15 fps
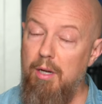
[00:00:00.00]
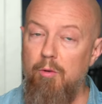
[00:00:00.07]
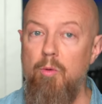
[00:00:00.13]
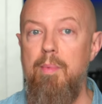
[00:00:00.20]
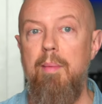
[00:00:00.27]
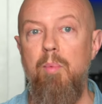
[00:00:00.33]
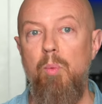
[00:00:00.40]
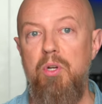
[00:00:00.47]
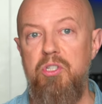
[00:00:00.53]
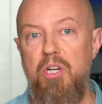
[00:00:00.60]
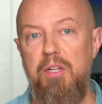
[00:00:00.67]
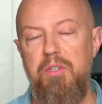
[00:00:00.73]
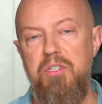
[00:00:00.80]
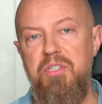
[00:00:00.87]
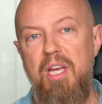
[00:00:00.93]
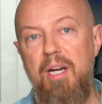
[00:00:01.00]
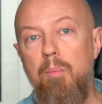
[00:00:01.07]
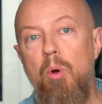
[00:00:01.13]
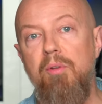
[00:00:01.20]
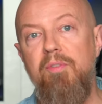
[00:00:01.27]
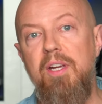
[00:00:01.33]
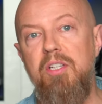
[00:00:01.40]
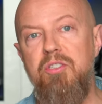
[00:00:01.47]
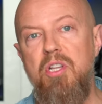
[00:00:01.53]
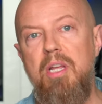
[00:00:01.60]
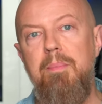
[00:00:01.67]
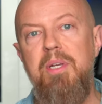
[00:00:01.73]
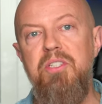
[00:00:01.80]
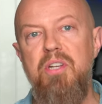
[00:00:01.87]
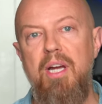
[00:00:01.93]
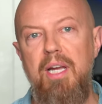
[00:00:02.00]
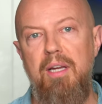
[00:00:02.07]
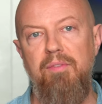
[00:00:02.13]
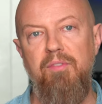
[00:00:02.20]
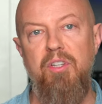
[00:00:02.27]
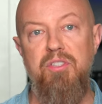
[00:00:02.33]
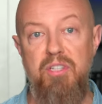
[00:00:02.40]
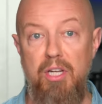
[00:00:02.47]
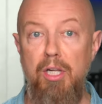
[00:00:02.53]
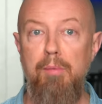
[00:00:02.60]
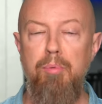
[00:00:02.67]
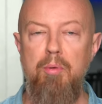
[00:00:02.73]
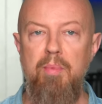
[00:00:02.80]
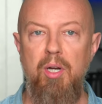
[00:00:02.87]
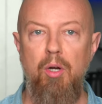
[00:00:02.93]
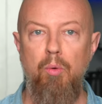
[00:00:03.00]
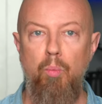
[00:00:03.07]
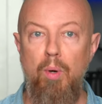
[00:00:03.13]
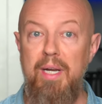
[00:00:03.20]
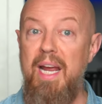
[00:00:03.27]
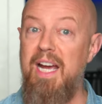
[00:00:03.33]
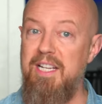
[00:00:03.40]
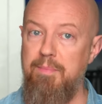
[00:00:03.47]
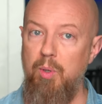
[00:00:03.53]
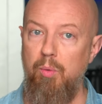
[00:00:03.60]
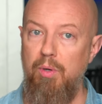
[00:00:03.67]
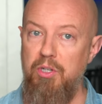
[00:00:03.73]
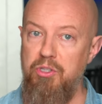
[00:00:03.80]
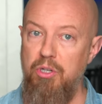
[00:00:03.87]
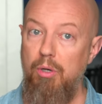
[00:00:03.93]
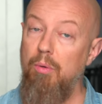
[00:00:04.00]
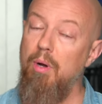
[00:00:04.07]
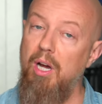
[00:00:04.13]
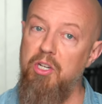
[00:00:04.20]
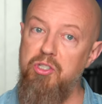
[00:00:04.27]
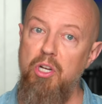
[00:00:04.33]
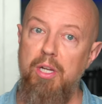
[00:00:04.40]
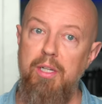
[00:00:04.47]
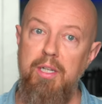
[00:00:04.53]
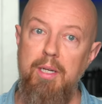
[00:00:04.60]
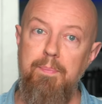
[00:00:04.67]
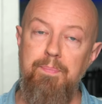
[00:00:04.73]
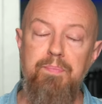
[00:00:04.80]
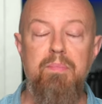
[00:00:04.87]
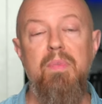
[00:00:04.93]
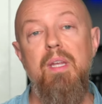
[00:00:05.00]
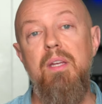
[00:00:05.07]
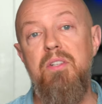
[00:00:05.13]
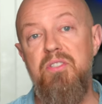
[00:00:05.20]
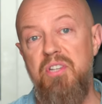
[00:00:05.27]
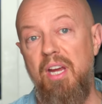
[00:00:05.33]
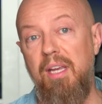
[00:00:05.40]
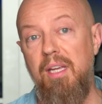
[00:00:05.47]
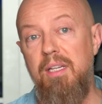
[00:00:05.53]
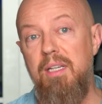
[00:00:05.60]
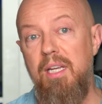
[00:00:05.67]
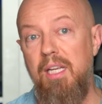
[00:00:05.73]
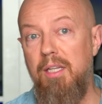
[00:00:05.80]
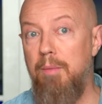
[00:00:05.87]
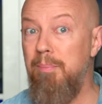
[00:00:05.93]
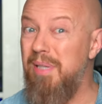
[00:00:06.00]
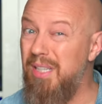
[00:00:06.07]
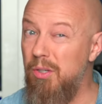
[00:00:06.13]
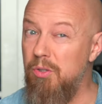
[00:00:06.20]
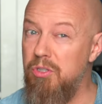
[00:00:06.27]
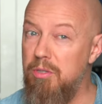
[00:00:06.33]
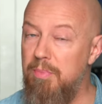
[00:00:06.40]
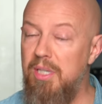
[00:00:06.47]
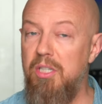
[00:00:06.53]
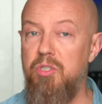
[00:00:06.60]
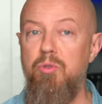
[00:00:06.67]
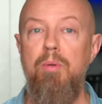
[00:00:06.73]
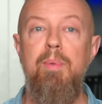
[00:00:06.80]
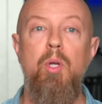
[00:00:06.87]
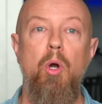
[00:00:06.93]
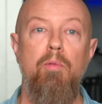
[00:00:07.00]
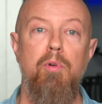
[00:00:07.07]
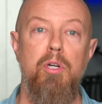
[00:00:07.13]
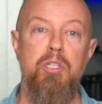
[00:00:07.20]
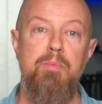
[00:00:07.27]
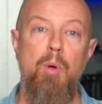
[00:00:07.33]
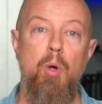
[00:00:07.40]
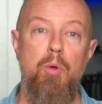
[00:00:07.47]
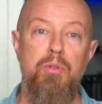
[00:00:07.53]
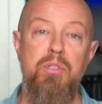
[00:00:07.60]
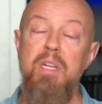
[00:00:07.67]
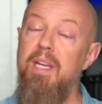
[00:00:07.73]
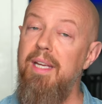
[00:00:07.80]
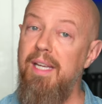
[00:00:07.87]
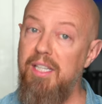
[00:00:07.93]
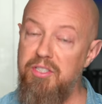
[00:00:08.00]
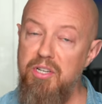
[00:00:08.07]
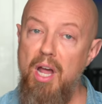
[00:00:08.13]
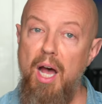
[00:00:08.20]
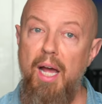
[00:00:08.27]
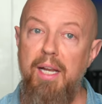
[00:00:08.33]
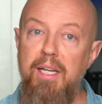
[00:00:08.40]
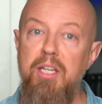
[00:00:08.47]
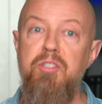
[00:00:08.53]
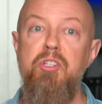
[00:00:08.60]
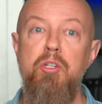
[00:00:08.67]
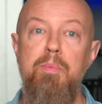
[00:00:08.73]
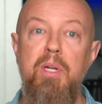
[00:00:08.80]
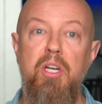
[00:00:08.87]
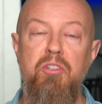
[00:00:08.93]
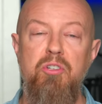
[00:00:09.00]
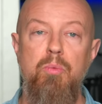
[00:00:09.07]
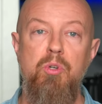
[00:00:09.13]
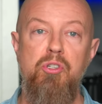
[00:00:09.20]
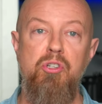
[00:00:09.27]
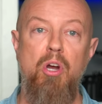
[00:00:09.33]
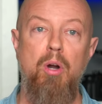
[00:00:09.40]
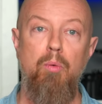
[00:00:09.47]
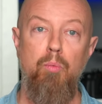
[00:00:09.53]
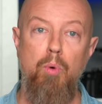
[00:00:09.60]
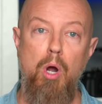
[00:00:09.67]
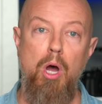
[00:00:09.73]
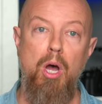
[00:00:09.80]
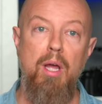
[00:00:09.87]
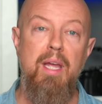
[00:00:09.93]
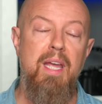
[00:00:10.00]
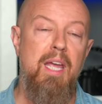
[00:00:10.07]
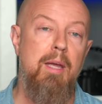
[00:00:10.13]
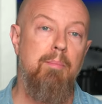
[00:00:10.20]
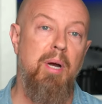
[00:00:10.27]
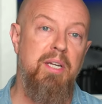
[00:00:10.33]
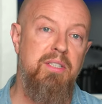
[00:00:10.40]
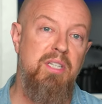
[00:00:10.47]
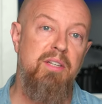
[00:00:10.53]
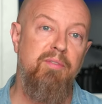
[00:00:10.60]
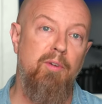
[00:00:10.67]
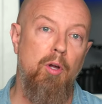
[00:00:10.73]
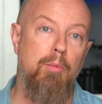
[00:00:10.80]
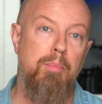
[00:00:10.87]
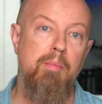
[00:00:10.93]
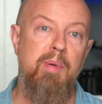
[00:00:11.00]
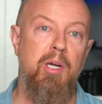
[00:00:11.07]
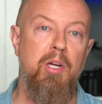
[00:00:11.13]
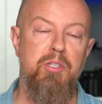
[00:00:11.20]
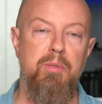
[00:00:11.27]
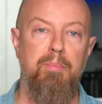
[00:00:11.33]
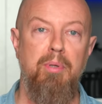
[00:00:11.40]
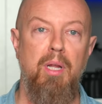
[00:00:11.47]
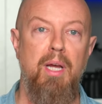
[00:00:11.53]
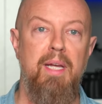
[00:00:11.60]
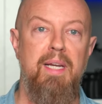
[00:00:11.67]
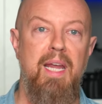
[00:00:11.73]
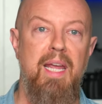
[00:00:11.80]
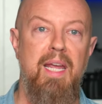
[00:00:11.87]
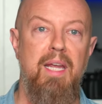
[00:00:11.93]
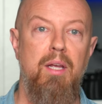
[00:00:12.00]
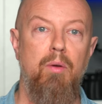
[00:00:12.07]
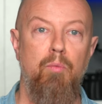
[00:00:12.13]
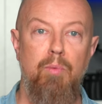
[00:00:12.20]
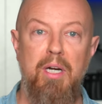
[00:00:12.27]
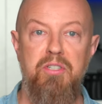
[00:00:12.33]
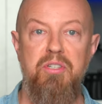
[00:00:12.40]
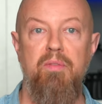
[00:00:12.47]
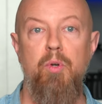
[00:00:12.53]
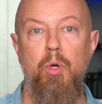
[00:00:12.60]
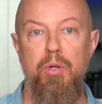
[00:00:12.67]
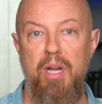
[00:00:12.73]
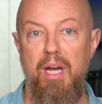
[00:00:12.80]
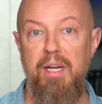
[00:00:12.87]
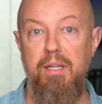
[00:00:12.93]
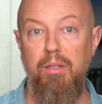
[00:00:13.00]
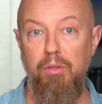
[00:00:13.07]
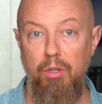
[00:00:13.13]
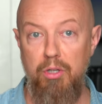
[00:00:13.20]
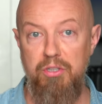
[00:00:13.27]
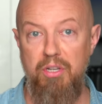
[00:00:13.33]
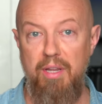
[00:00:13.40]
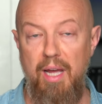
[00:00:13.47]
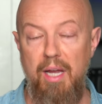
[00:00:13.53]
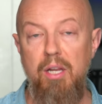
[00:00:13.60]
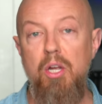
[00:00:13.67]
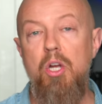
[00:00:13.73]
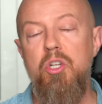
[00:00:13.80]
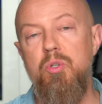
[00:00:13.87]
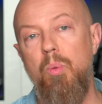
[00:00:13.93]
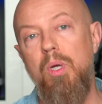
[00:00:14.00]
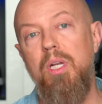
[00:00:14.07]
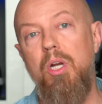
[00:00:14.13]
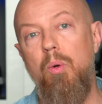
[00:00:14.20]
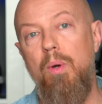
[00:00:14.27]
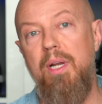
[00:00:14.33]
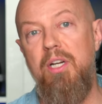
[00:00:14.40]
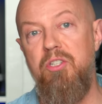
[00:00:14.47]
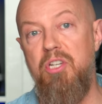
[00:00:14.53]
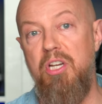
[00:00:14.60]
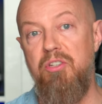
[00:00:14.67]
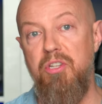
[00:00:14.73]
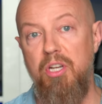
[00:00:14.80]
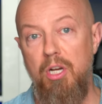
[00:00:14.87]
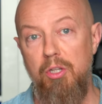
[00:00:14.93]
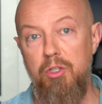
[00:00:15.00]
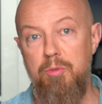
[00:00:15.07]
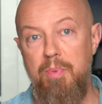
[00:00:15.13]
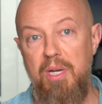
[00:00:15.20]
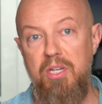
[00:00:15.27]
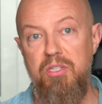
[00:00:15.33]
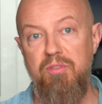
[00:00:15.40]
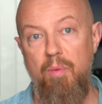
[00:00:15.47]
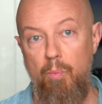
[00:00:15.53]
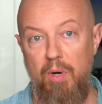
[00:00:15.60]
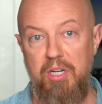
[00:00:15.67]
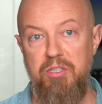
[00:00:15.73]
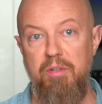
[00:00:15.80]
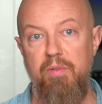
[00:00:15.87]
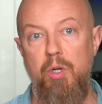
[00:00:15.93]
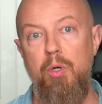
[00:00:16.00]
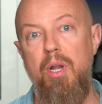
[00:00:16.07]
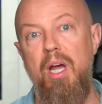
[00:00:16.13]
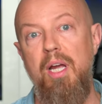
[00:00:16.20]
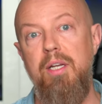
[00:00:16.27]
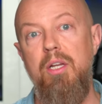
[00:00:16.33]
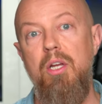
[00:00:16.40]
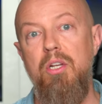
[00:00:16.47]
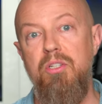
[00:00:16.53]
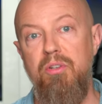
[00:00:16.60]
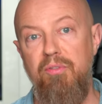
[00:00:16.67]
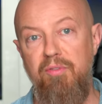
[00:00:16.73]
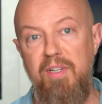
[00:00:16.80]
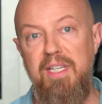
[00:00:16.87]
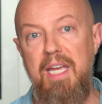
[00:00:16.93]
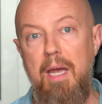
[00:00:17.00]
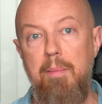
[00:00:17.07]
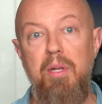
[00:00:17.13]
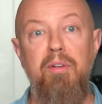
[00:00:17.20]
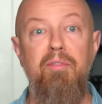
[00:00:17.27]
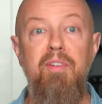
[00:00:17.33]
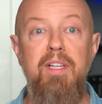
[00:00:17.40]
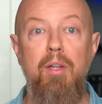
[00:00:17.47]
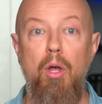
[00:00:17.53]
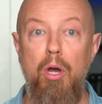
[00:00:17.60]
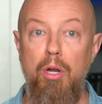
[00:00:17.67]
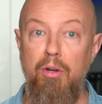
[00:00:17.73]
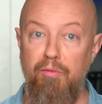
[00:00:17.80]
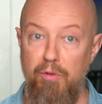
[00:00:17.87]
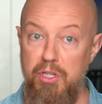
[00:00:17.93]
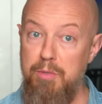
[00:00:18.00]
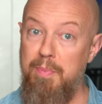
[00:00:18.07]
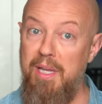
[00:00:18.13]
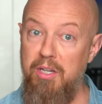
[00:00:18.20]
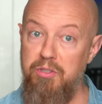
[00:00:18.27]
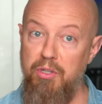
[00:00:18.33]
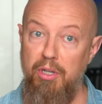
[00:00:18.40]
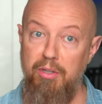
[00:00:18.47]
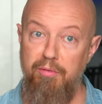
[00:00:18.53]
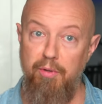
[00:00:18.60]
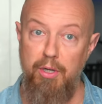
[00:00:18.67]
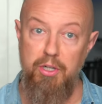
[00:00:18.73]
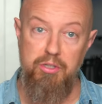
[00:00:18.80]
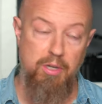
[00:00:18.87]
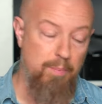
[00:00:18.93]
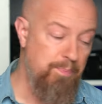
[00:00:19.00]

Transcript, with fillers: Remember, we shot this anamorphic, so that means I have to tell Premiere what aspect ratio I shot it in. Second, it appears to be extremely overexposed. It's not, it's just because it was shot raw, and by default, Premiere has applied a Rec.709 look to that. So we're gonna go in and change the color space from Rec.709 to V-Gamut V-Log for this Panasonic footage.